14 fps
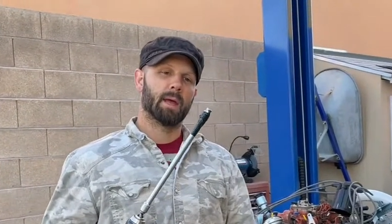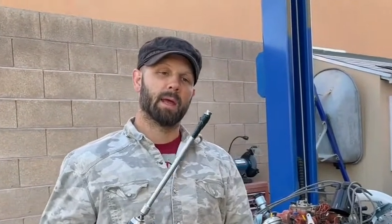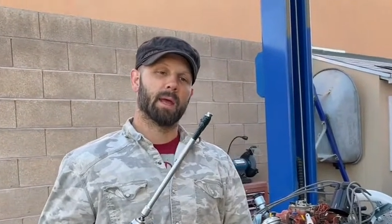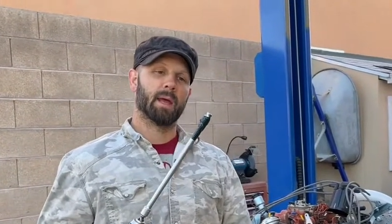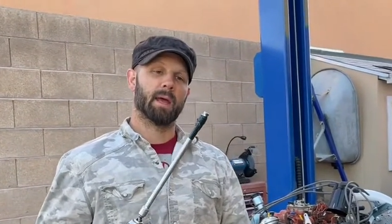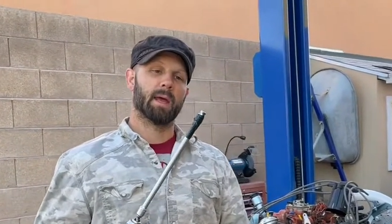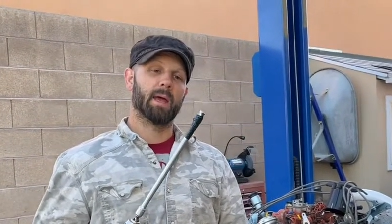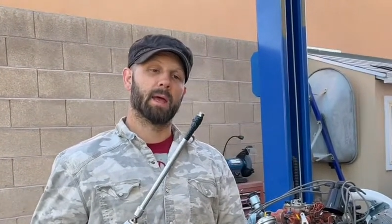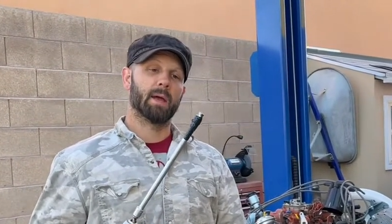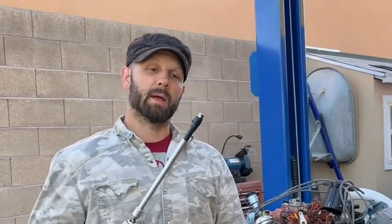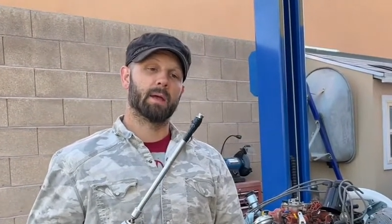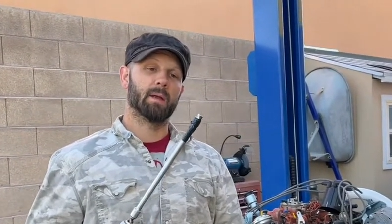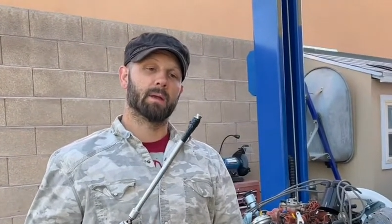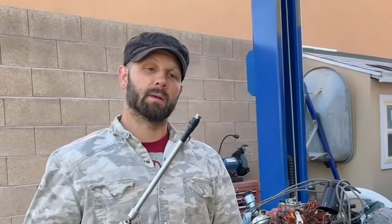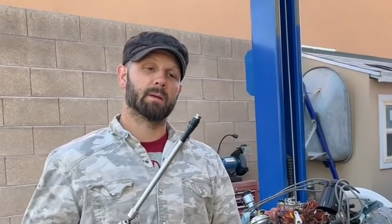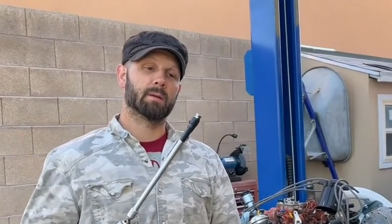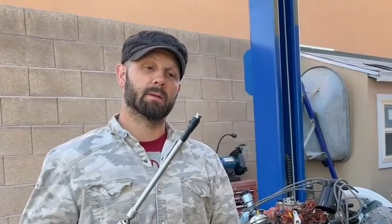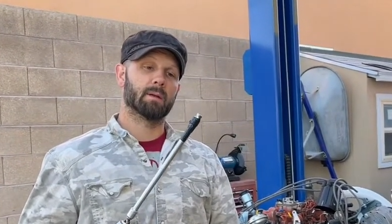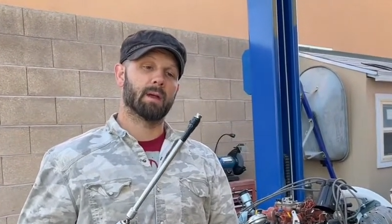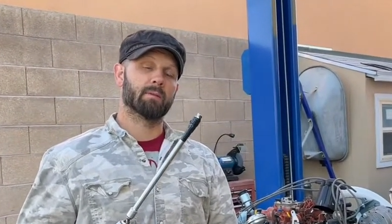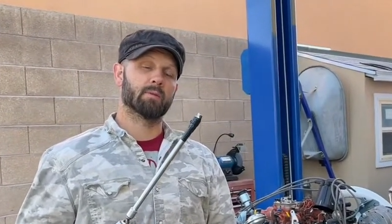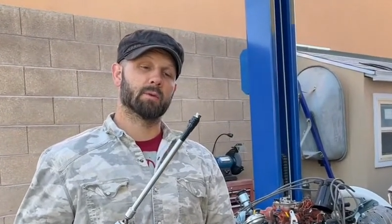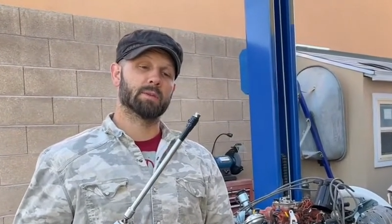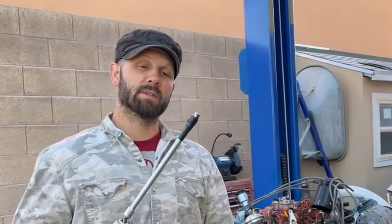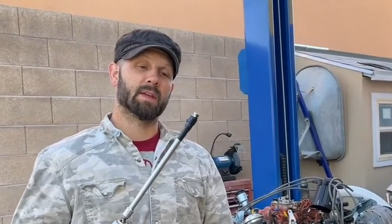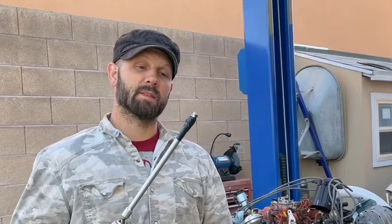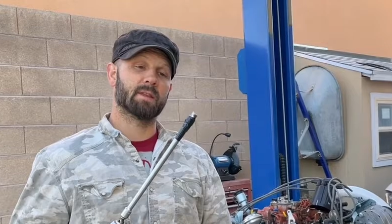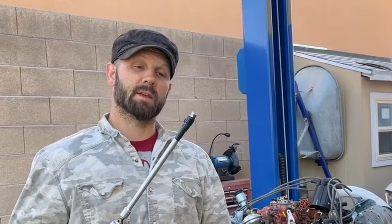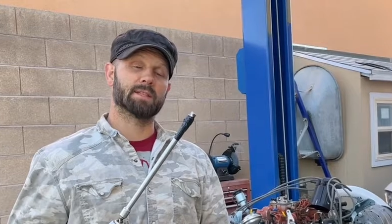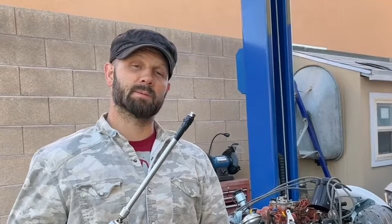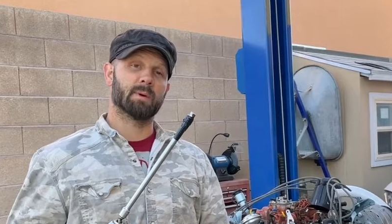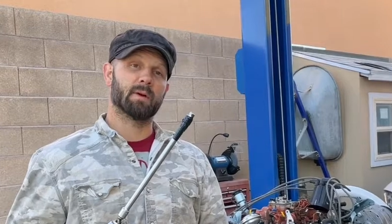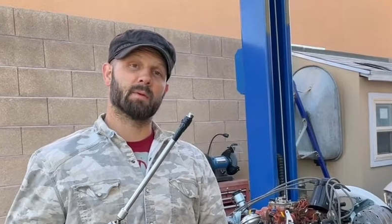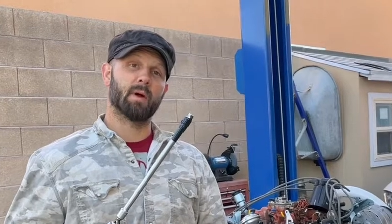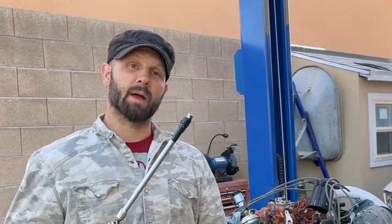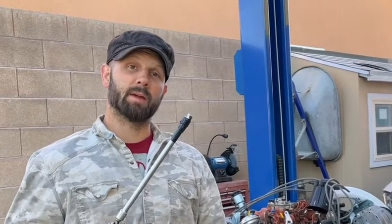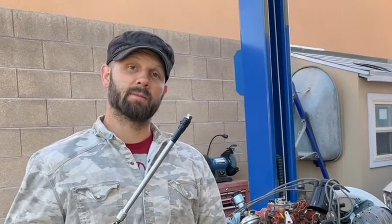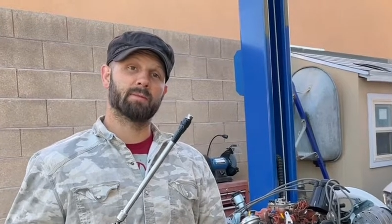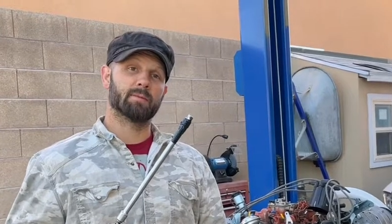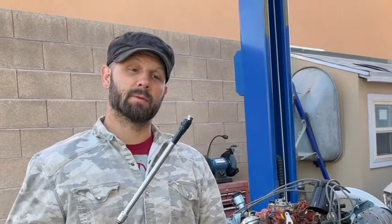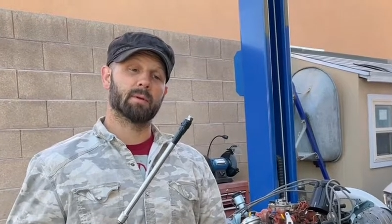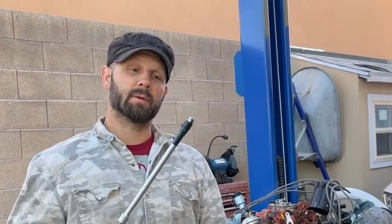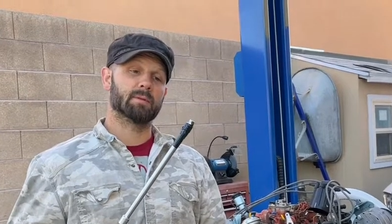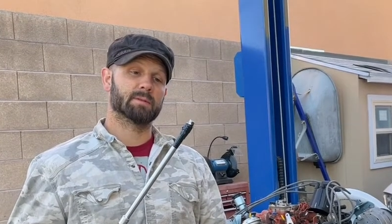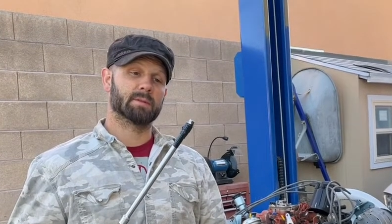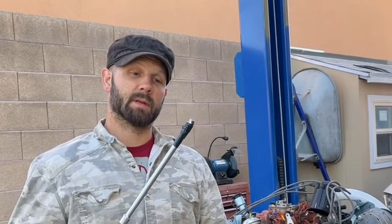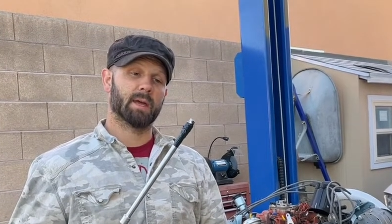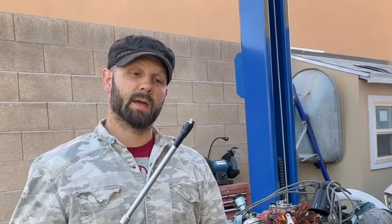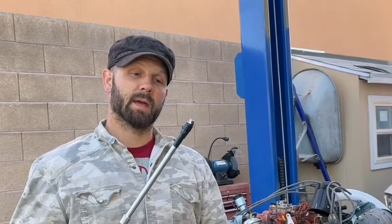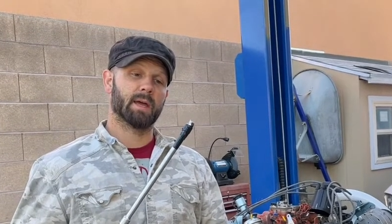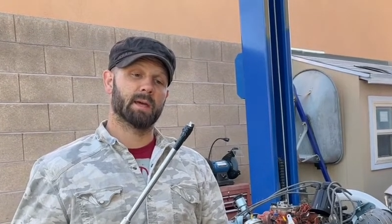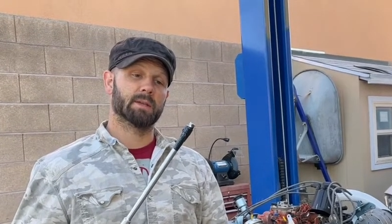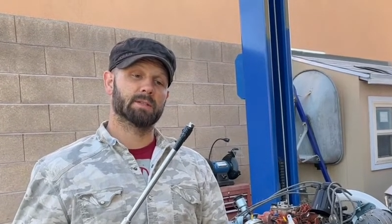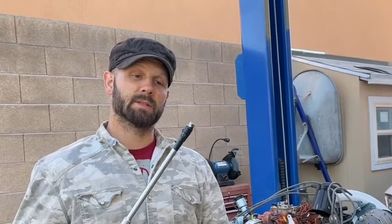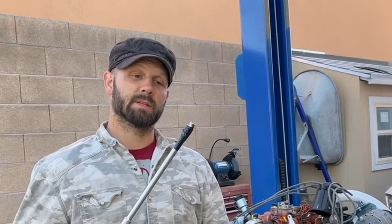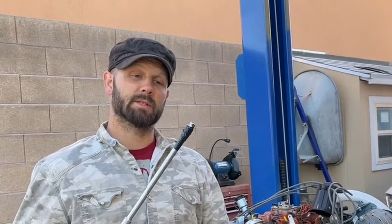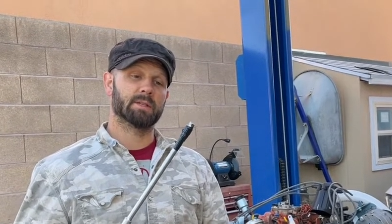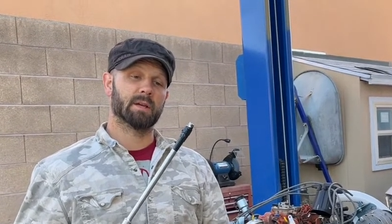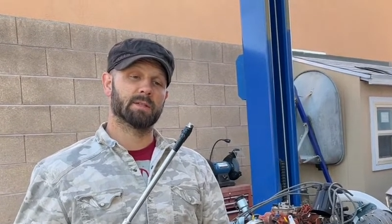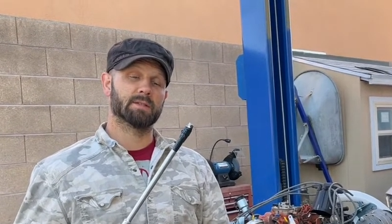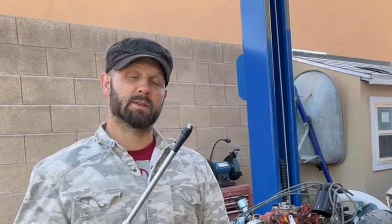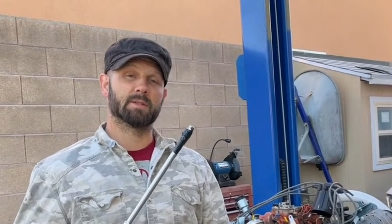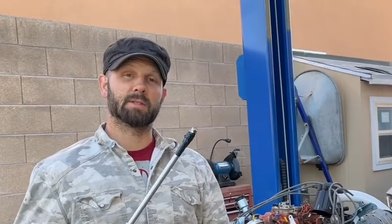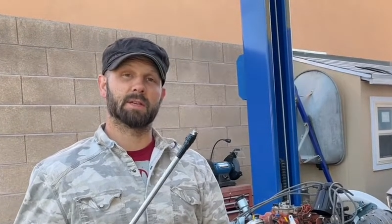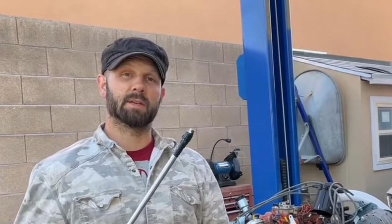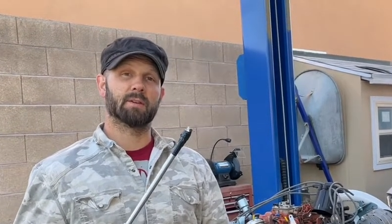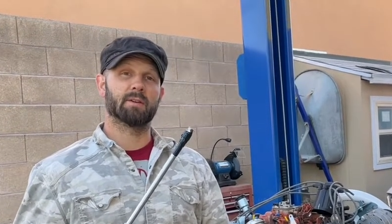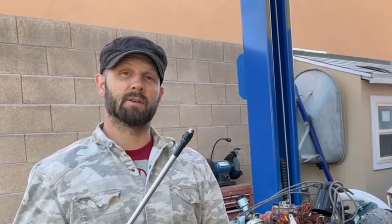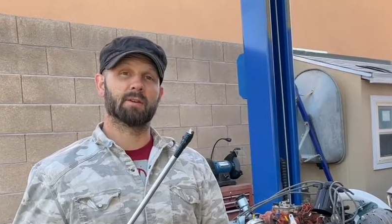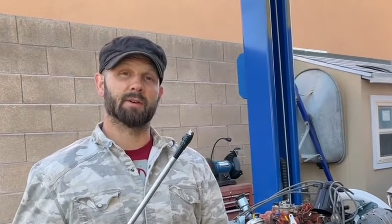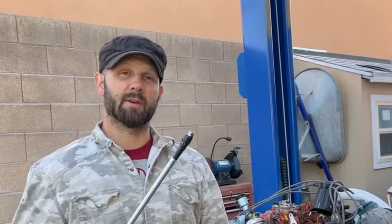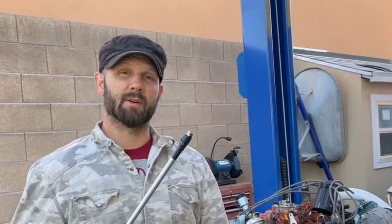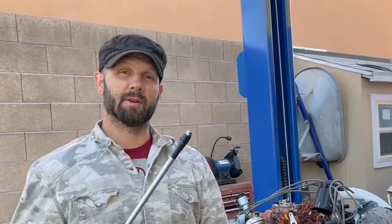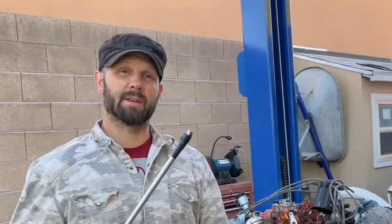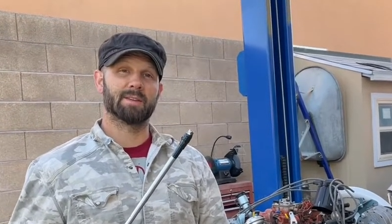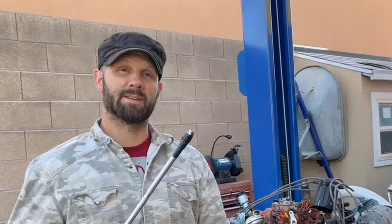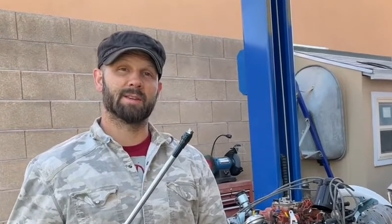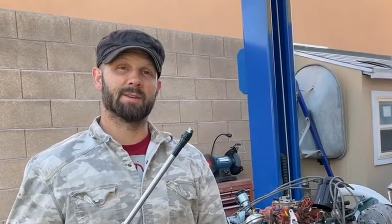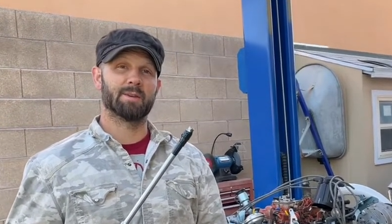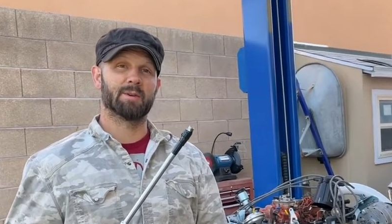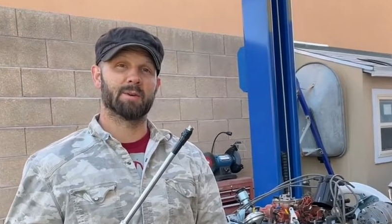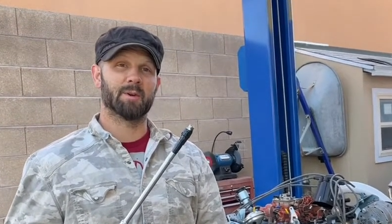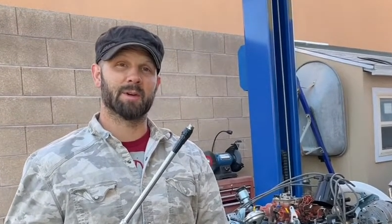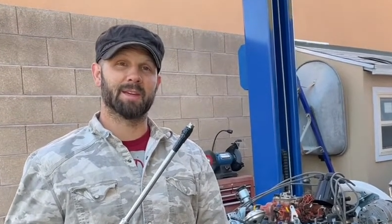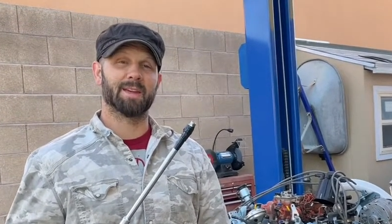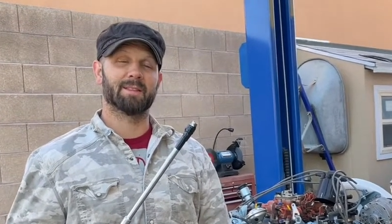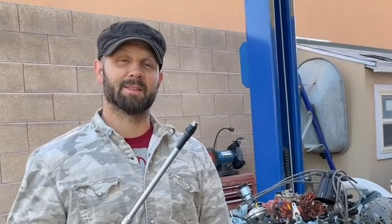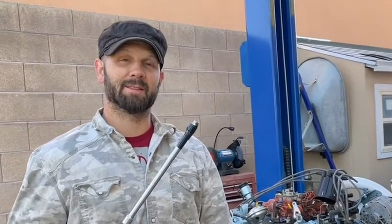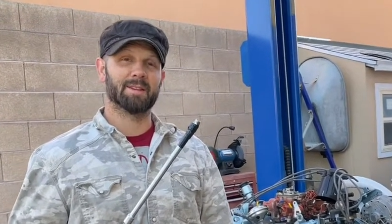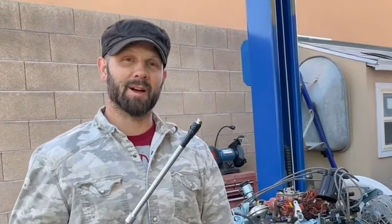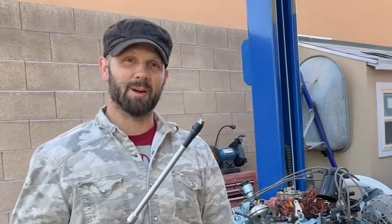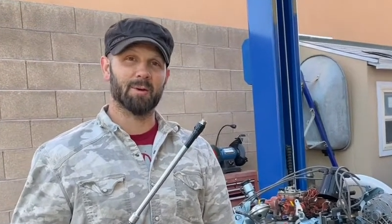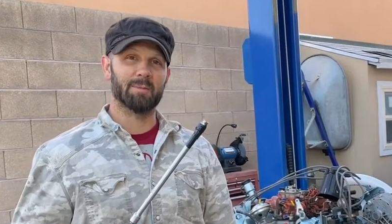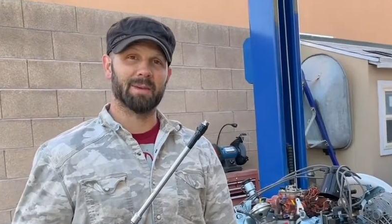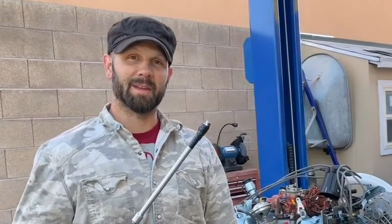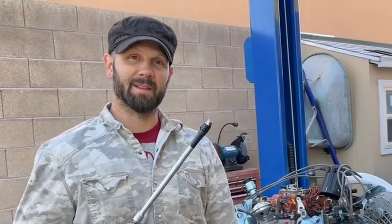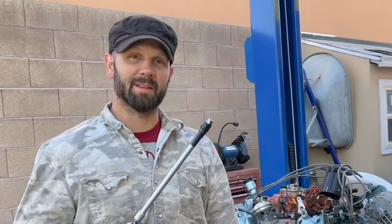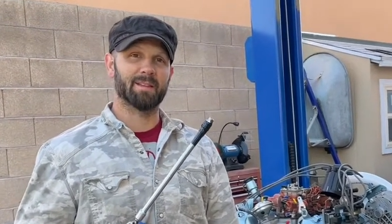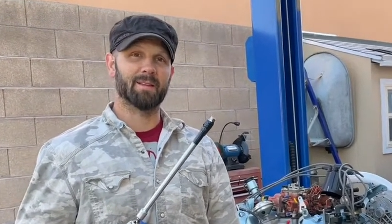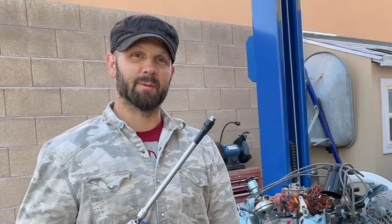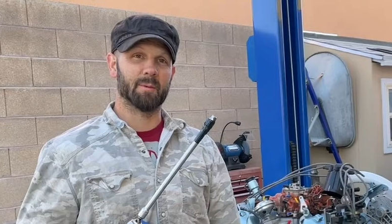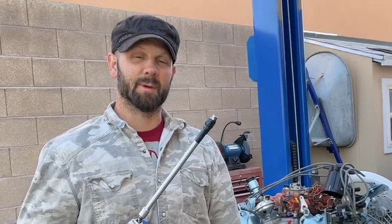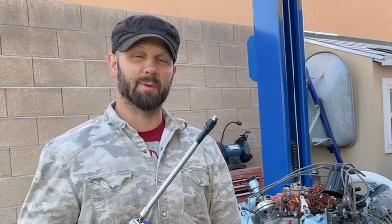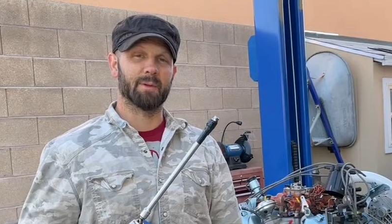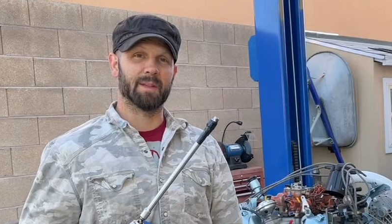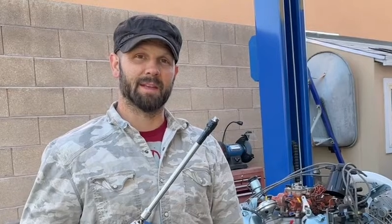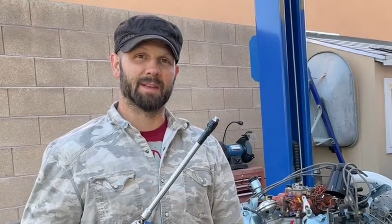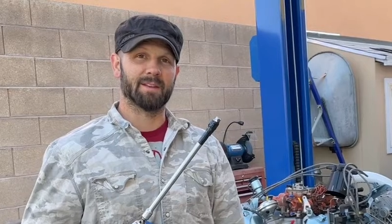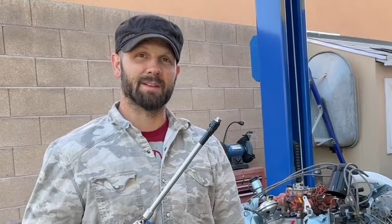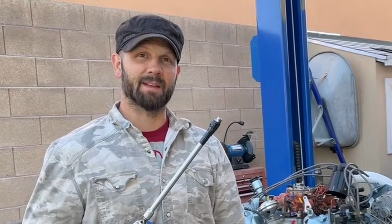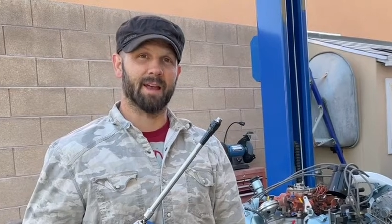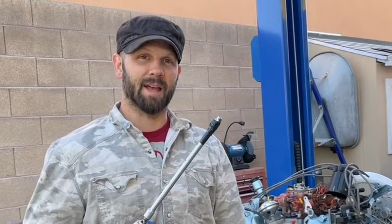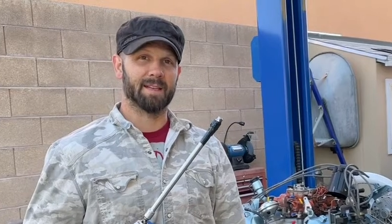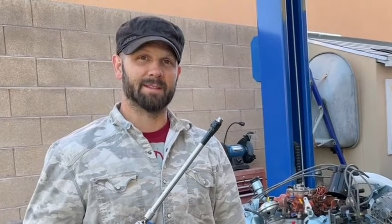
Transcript: And everyone say thanks to my wife, and she's done, so she can go continue cooking the taco meat that we will eat tonight.